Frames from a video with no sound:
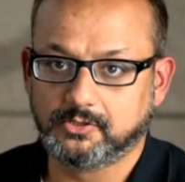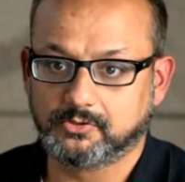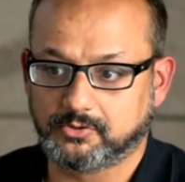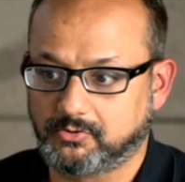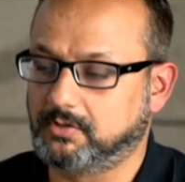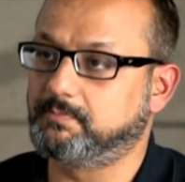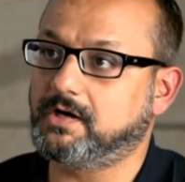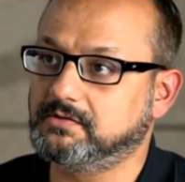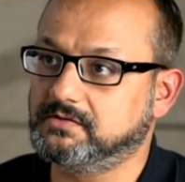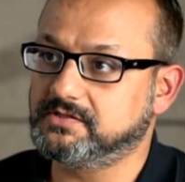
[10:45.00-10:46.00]
call
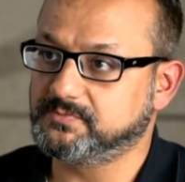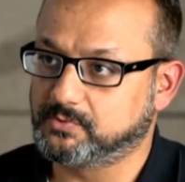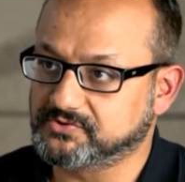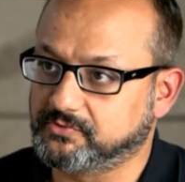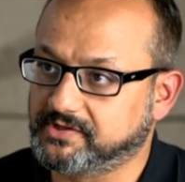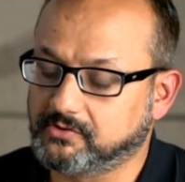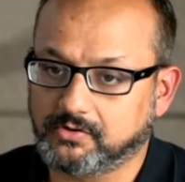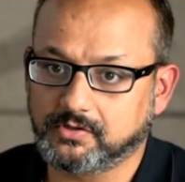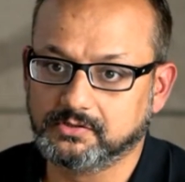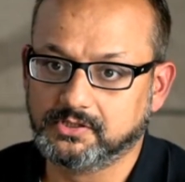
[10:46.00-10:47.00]
partners, what's going
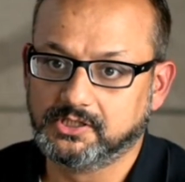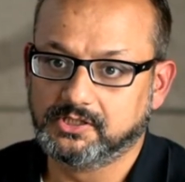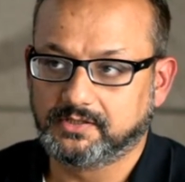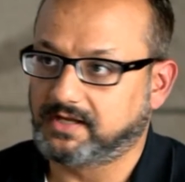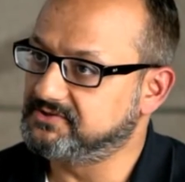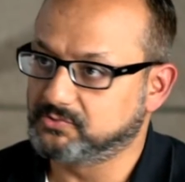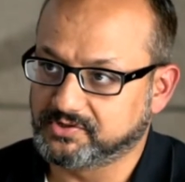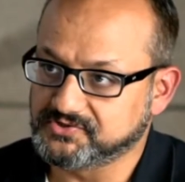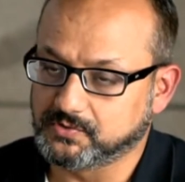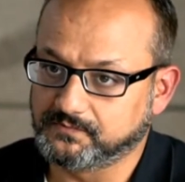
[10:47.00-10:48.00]
wrong, and so on
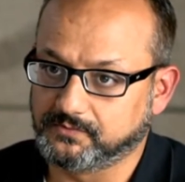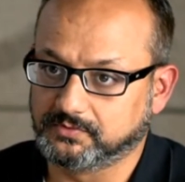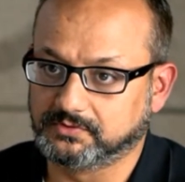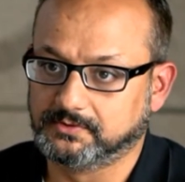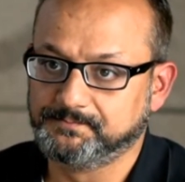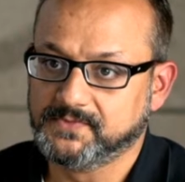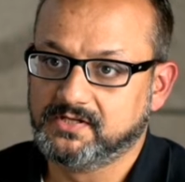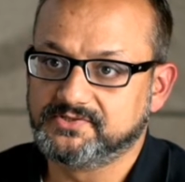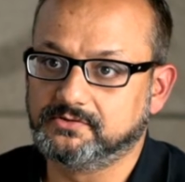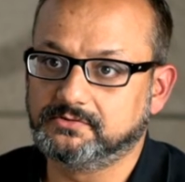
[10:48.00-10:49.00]
and so forth.
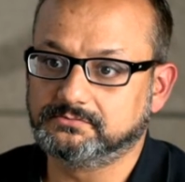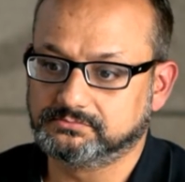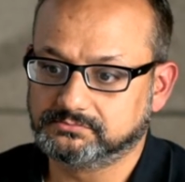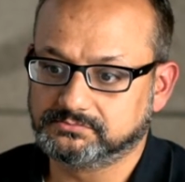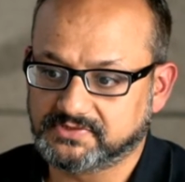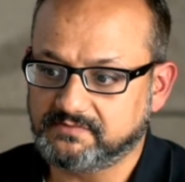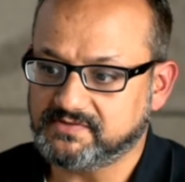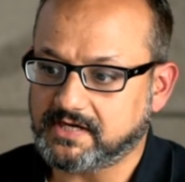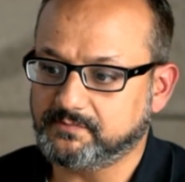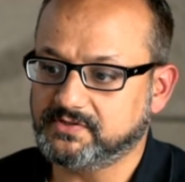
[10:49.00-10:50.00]
So then we
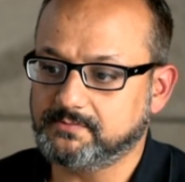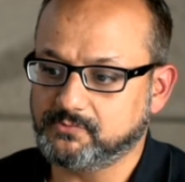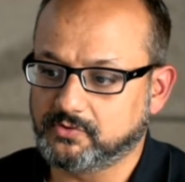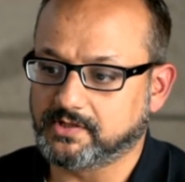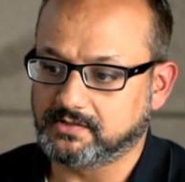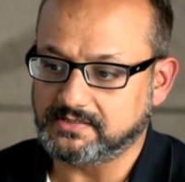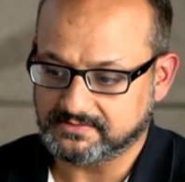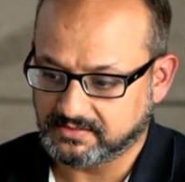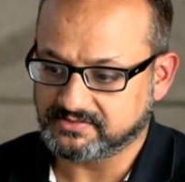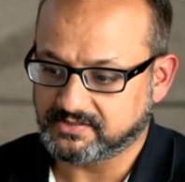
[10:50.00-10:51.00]
sat with them, okay, let's
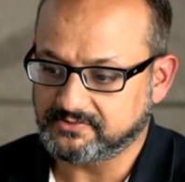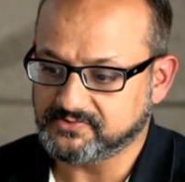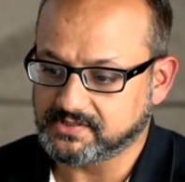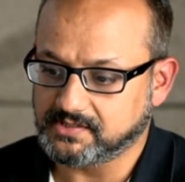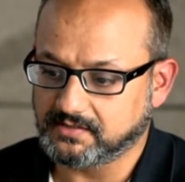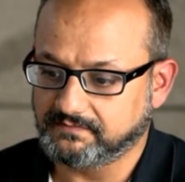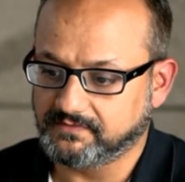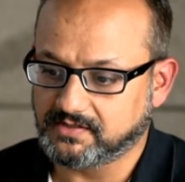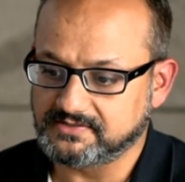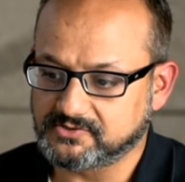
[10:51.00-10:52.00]
try to see if
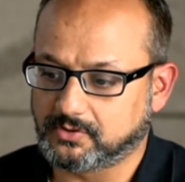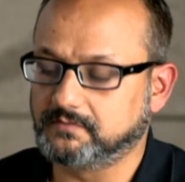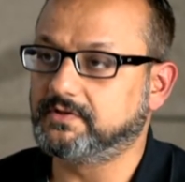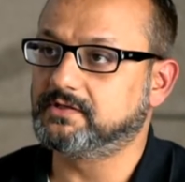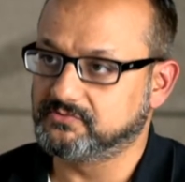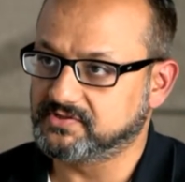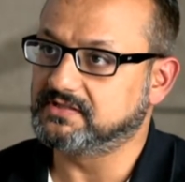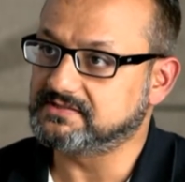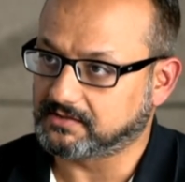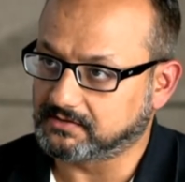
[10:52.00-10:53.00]
we can solve it using
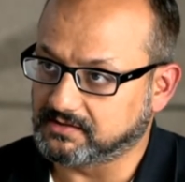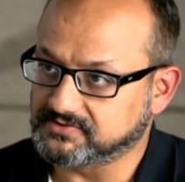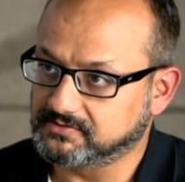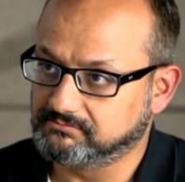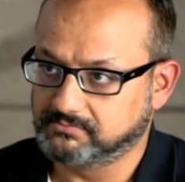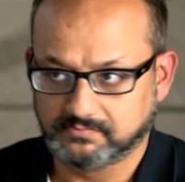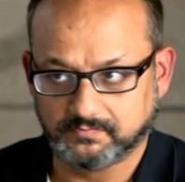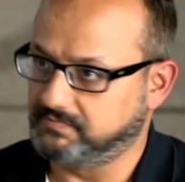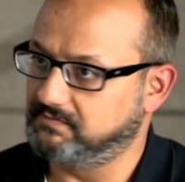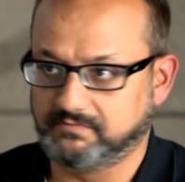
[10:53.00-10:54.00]
these techniques.
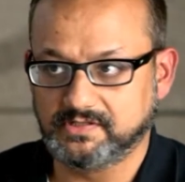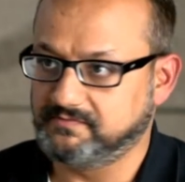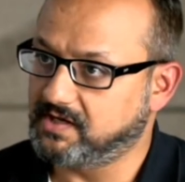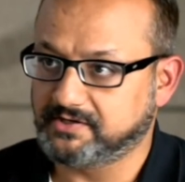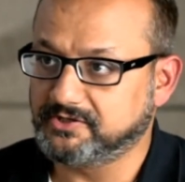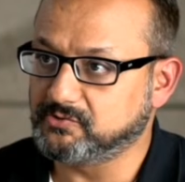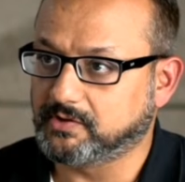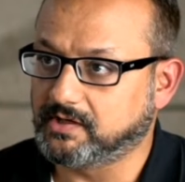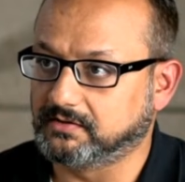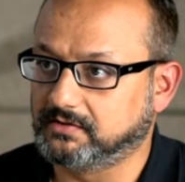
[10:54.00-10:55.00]
We are in it
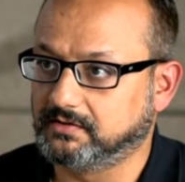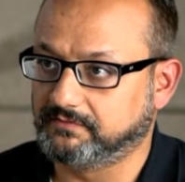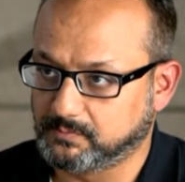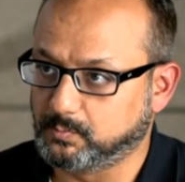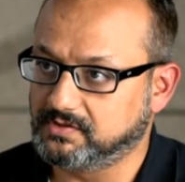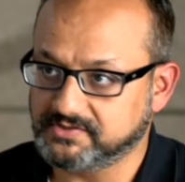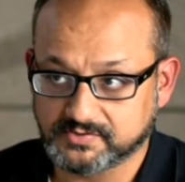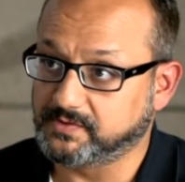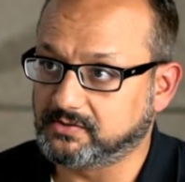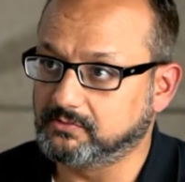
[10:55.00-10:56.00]
together. If it works, it's
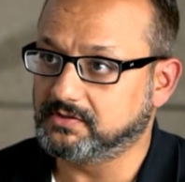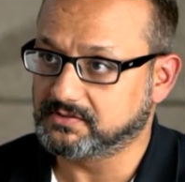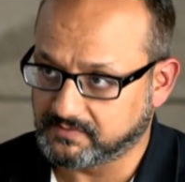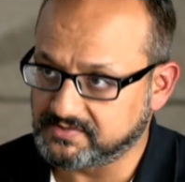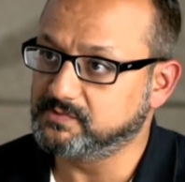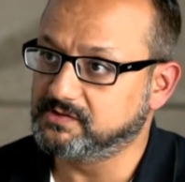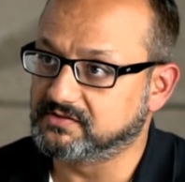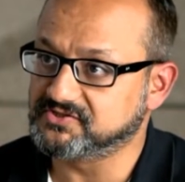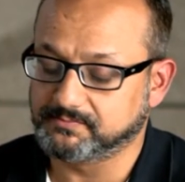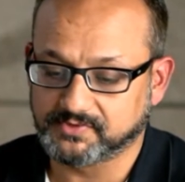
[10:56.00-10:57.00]
very good, otherwise we
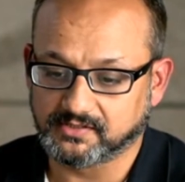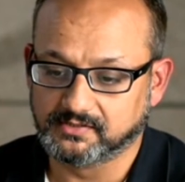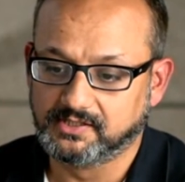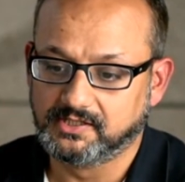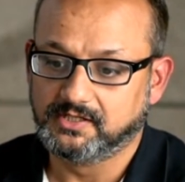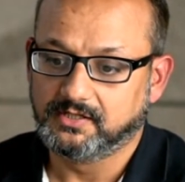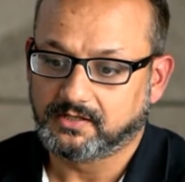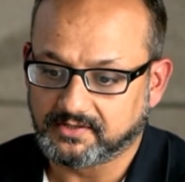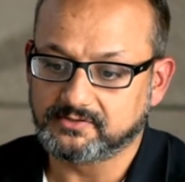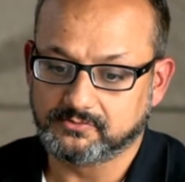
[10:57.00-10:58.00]
learn something.
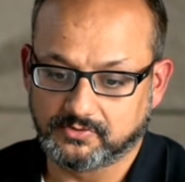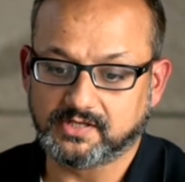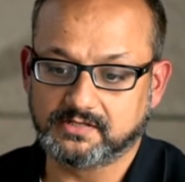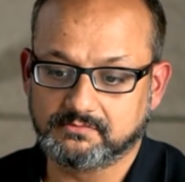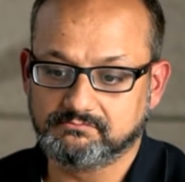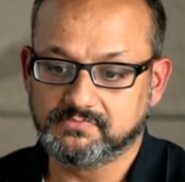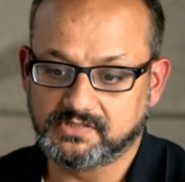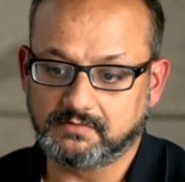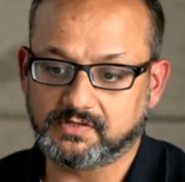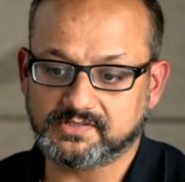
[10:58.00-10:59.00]
And then, okay,
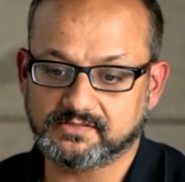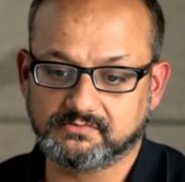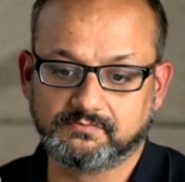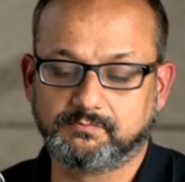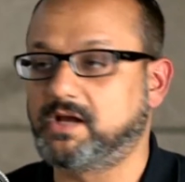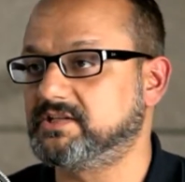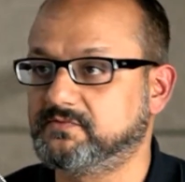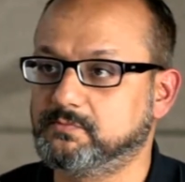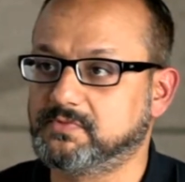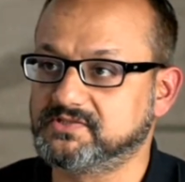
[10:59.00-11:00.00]
give us past
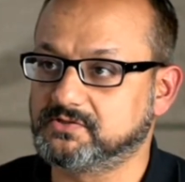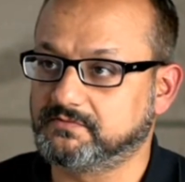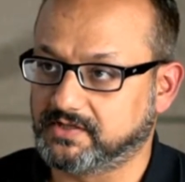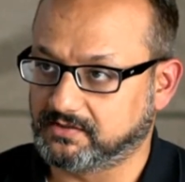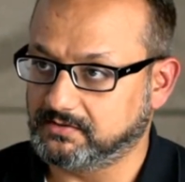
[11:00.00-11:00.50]
few months of data,